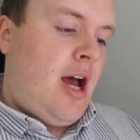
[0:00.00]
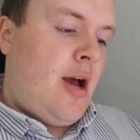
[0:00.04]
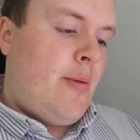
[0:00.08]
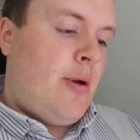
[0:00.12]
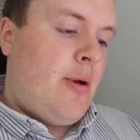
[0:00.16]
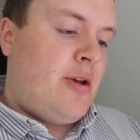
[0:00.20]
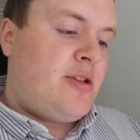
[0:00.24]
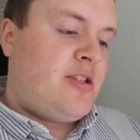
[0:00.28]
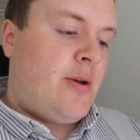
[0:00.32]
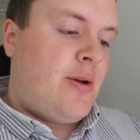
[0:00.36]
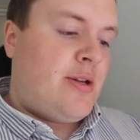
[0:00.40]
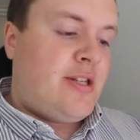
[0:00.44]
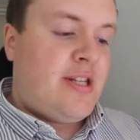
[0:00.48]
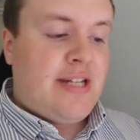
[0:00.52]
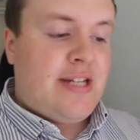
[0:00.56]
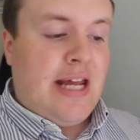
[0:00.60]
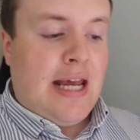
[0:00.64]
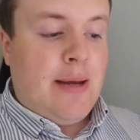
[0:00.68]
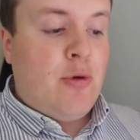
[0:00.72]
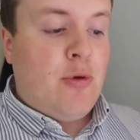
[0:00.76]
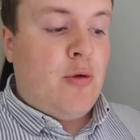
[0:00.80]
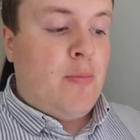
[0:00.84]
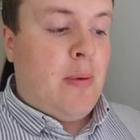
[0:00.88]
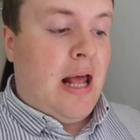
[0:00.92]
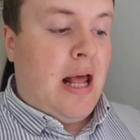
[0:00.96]
So it's a
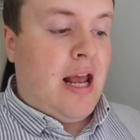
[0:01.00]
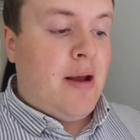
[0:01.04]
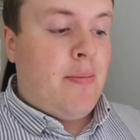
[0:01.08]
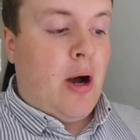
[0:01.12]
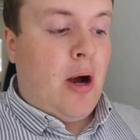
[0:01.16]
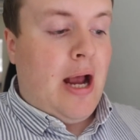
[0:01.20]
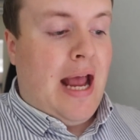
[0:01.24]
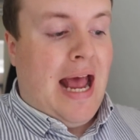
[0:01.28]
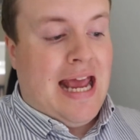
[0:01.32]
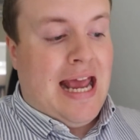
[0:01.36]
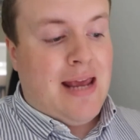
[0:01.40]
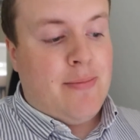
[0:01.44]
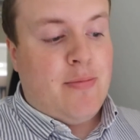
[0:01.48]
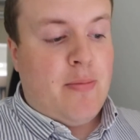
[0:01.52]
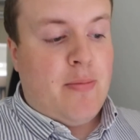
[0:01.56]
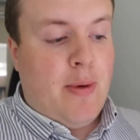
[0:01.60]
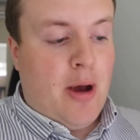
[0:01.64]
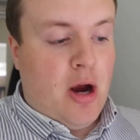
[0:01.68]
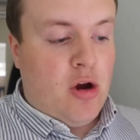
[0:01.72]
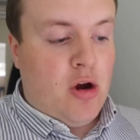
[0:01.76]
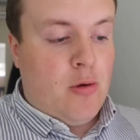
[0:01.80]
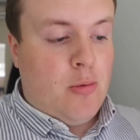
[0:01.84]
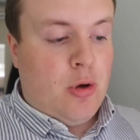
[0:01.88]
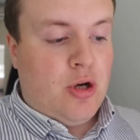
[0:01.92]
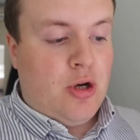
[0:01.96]
debut play by Amy
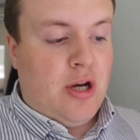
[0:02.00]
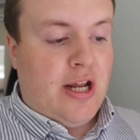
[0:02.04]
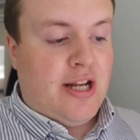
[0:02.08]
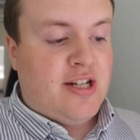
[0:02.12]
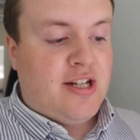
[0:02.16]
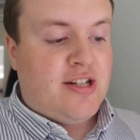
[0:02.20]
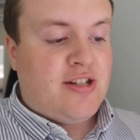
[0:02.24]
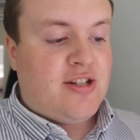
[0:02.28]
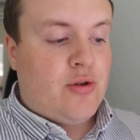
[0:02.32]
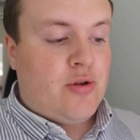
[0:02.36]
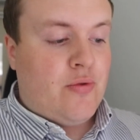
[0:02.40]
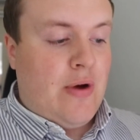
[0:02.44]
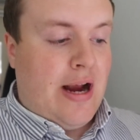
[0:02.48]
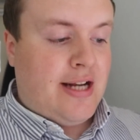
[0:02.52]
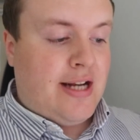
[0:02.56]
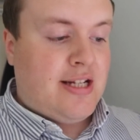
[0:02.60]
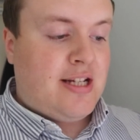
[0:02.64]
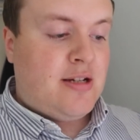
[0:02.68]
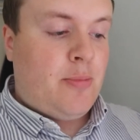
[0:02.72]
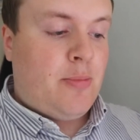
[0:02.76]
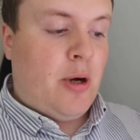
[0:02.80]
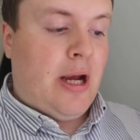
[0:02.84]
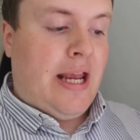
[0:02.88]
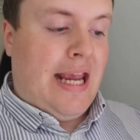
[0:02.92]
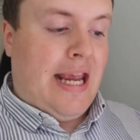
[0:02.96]
Berryman and it's directed
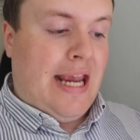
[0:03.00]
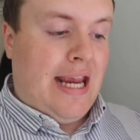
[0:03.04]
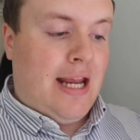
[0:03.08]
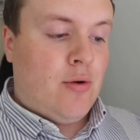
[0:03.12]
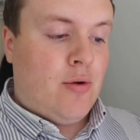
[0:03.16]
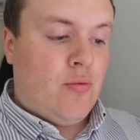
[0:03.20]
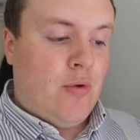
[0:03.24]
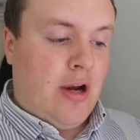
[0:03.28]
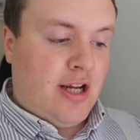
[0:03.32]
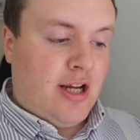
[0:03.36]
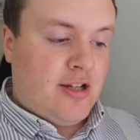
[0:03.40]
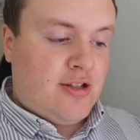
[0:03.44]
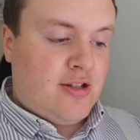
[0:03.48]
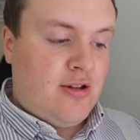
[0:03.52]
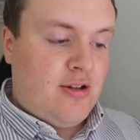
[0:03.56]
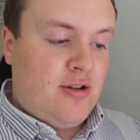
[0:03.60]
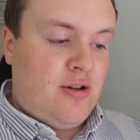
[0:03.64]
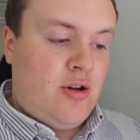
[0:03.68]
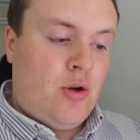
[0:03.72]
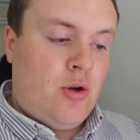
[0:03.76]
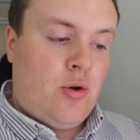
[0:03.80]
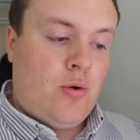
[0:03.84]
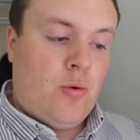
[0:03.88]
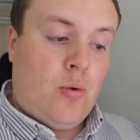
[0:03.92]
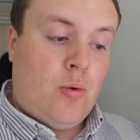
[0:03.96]
by Ian Rickson,
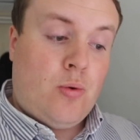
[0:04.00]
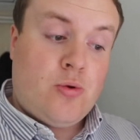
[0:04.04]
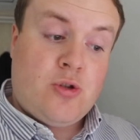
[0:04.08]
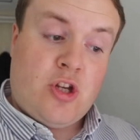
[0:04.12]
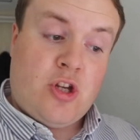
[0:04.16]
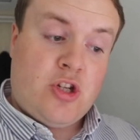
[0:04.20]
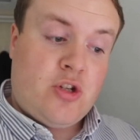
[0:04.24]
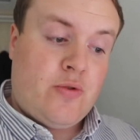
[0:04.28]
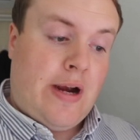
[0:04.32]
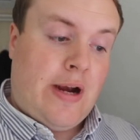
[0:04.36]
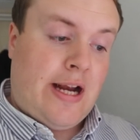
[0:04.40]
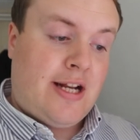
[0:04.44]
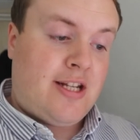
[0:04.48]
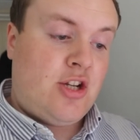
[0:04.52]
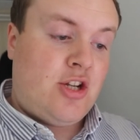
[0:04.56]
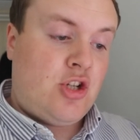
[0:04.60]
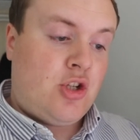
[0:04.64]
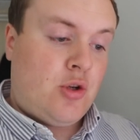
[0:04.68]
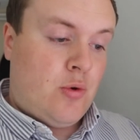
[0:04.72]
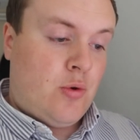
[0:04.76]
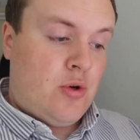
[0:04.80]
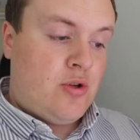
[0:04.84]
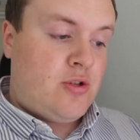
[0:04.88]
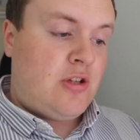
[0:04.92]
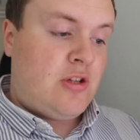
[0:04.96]
who also directed
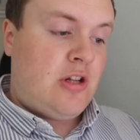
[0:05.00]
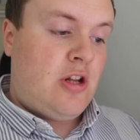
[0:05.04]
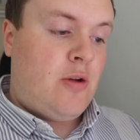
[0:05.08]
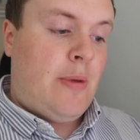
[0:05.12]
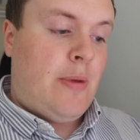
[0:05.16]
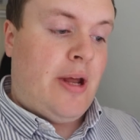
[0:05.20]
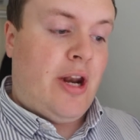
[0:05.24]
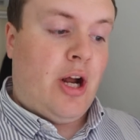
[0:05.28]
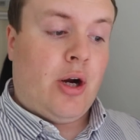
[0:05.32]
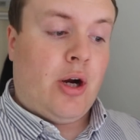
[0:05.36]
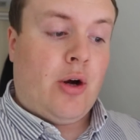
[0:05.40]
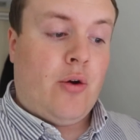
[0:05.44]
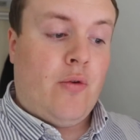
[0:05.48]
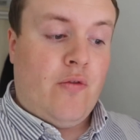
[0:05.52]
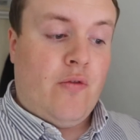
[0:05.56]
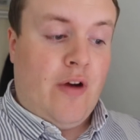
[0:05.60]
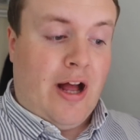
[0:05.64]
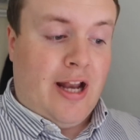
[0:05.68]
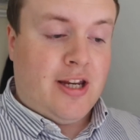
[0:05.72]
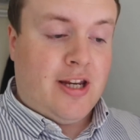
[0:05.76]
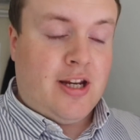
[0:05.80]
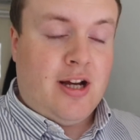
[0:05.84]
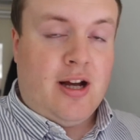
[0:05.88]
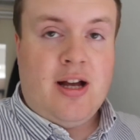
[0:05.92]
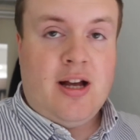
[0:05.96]
Jerusalem and Uncle
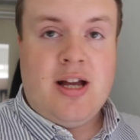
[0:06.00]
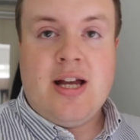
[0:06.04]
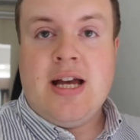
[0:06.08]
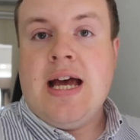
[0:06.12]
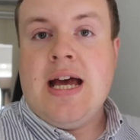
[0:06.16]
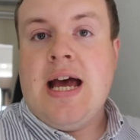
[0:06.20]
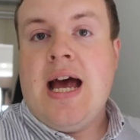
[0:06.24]
Vanya.